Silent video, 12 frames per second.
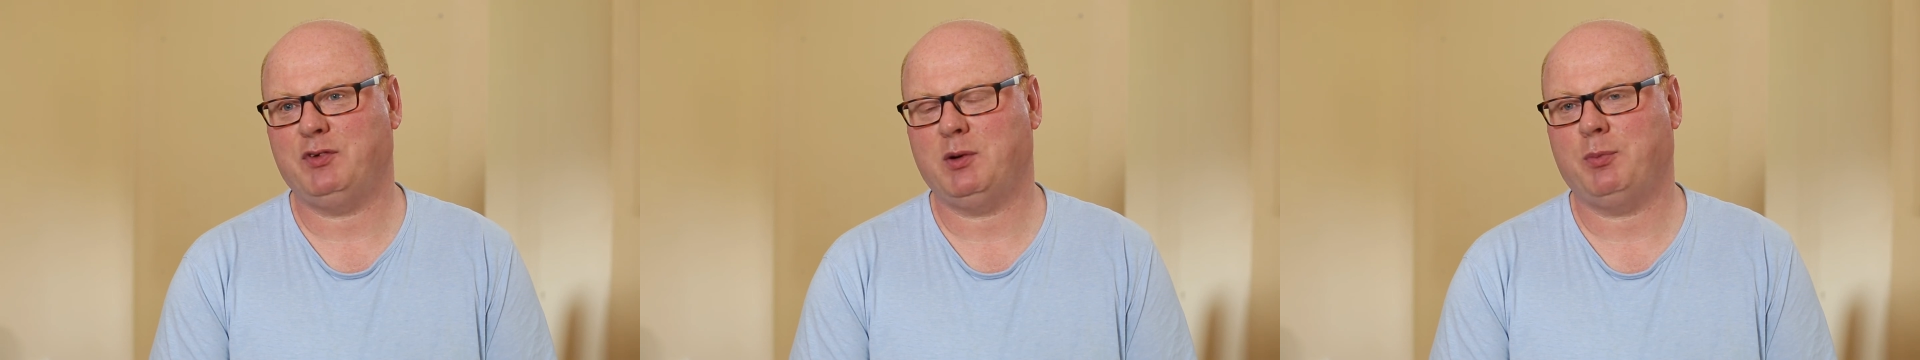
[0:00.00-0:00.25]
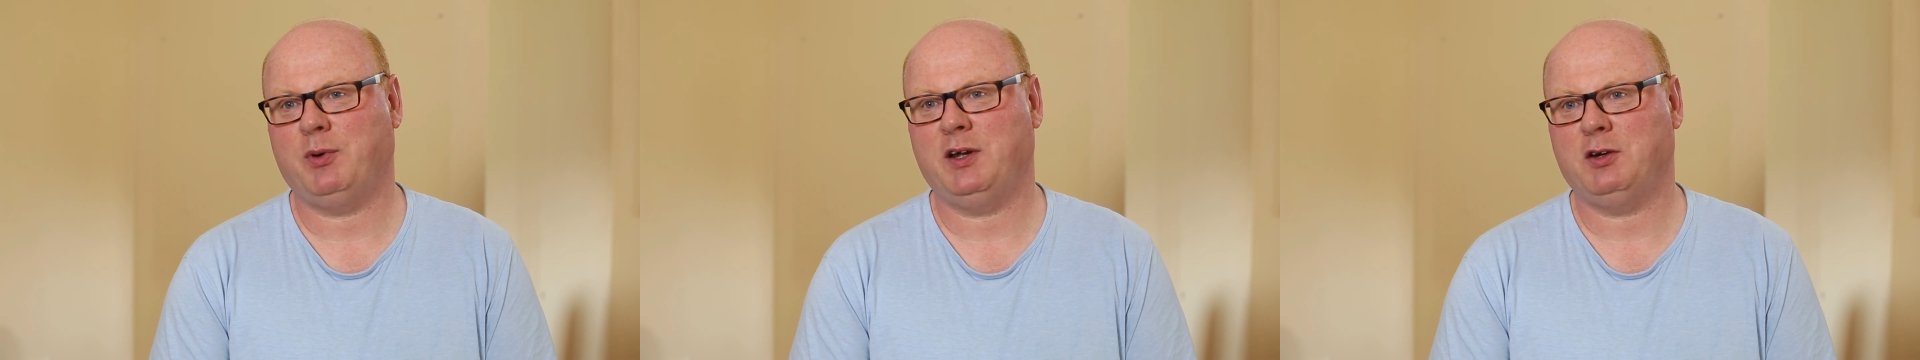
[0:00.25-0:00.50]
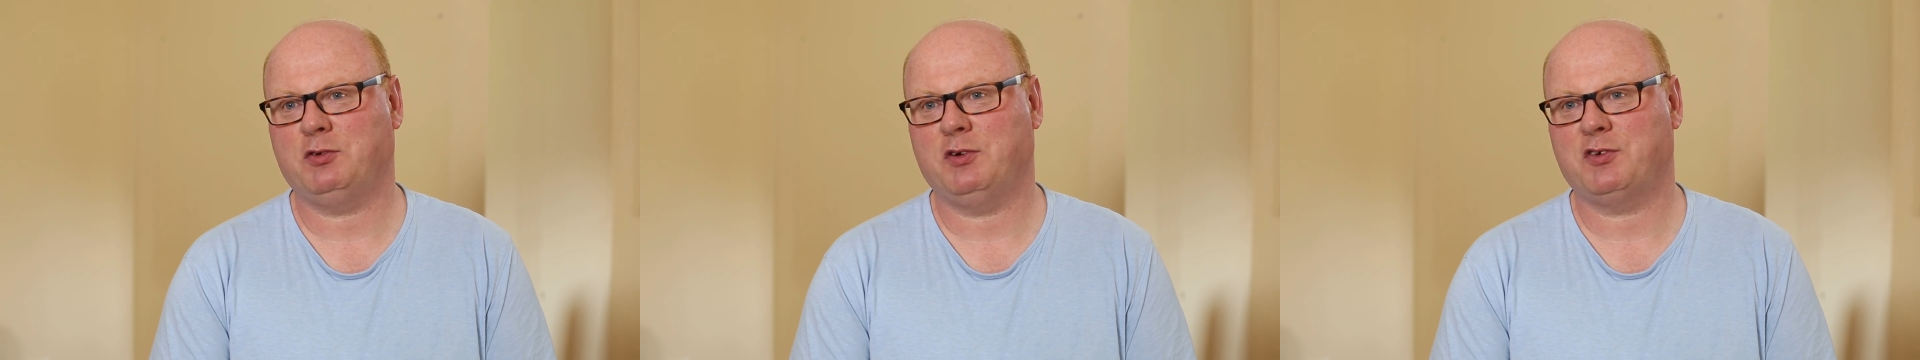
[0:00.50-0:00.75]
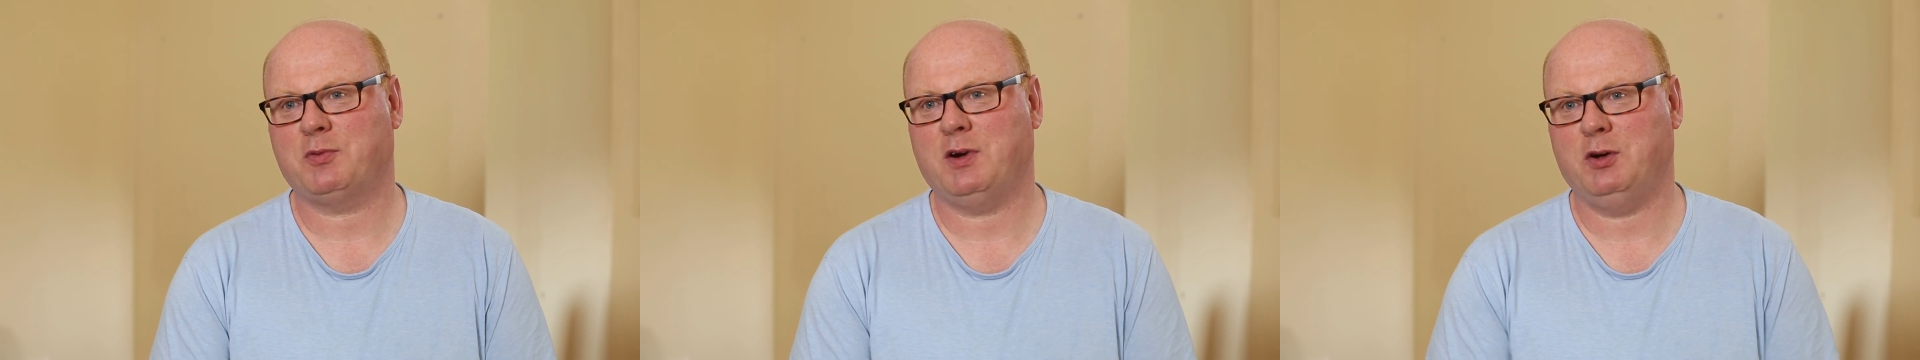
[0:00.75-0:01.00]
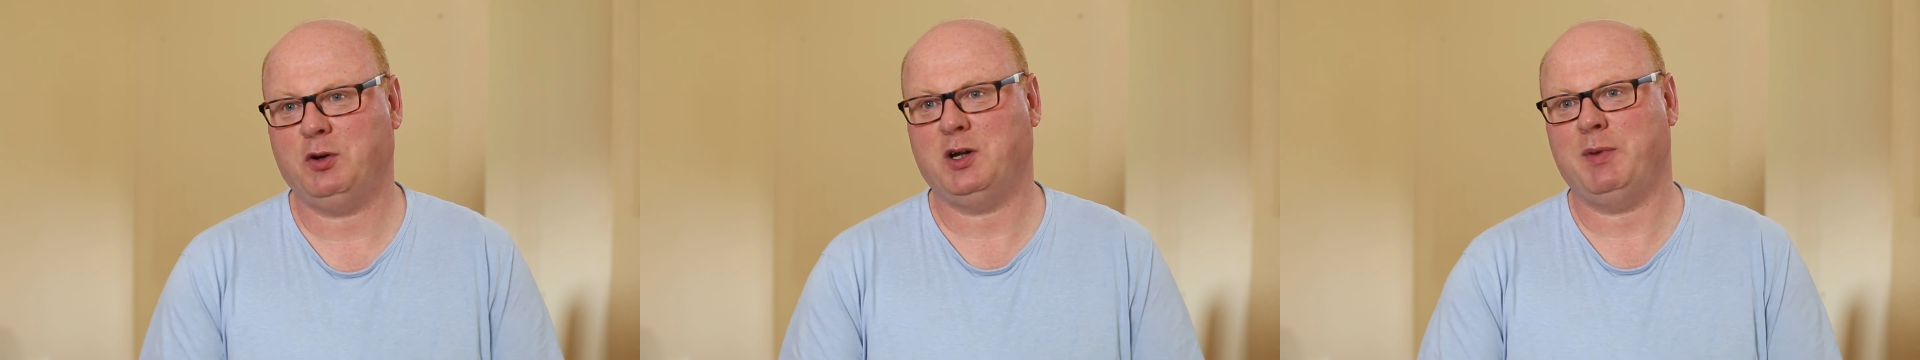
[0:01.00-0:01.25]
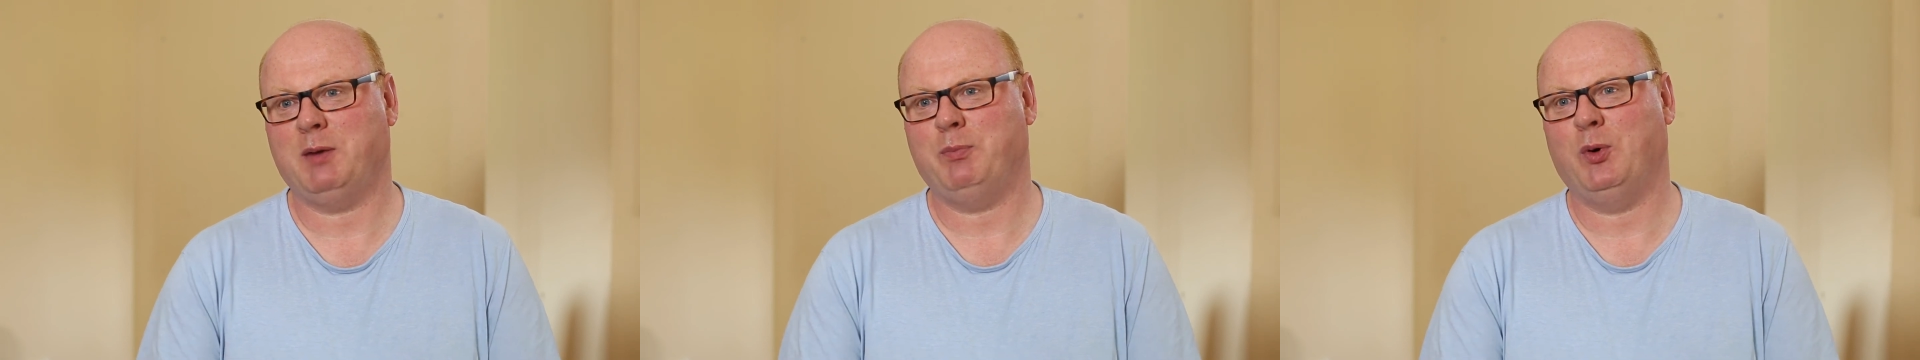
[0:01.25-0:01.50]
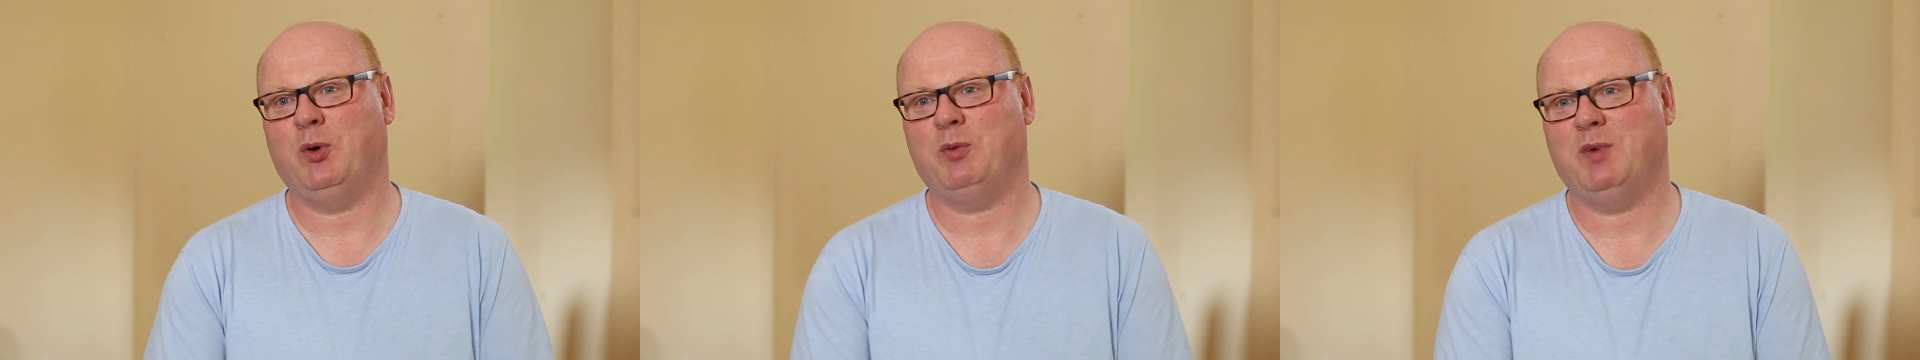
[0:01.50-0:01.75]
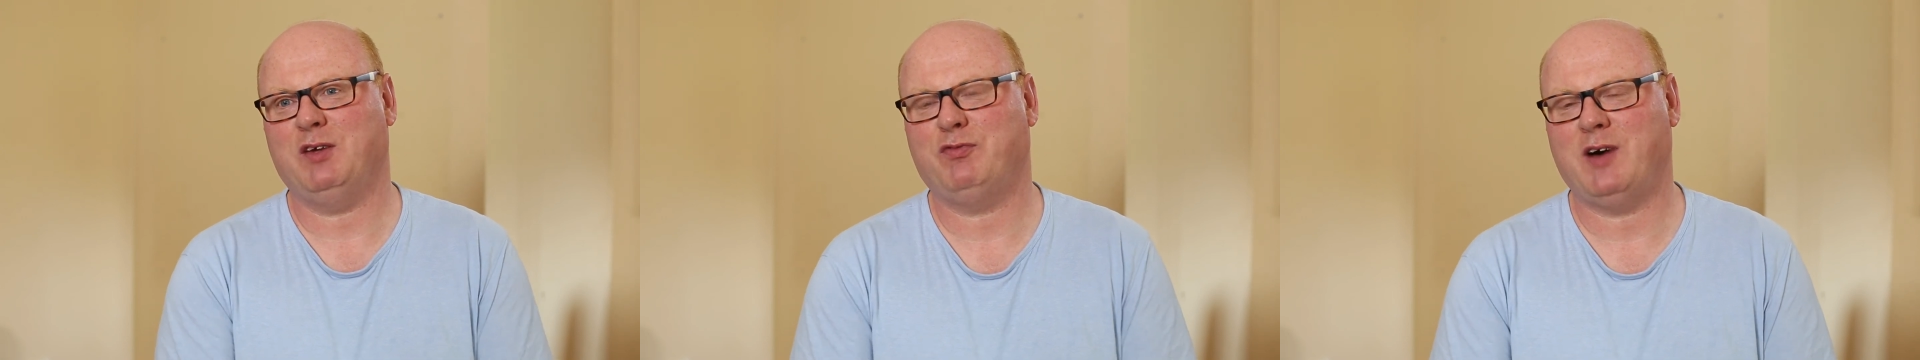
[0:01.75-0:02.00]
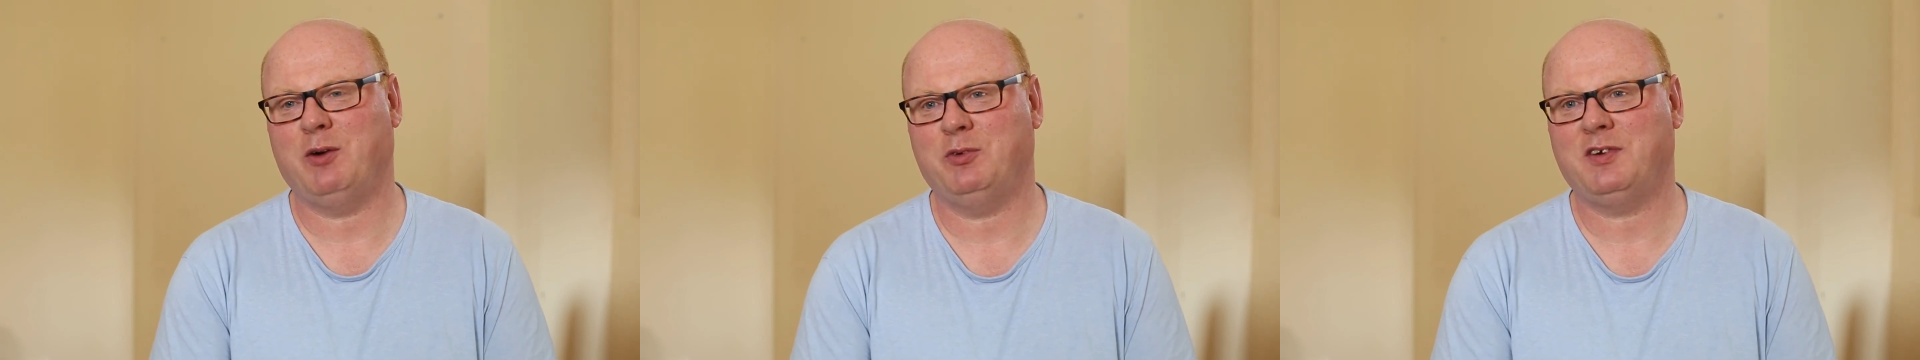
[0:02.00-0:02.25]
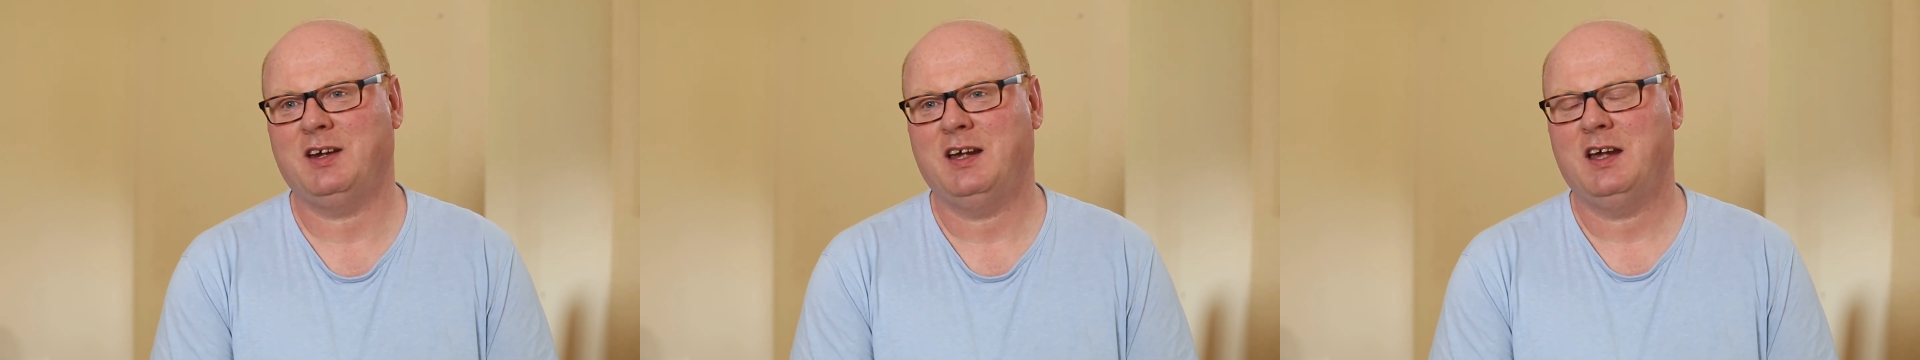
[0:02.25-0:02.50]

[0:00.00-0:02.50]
They were parading through the square. Look at the big bone we found.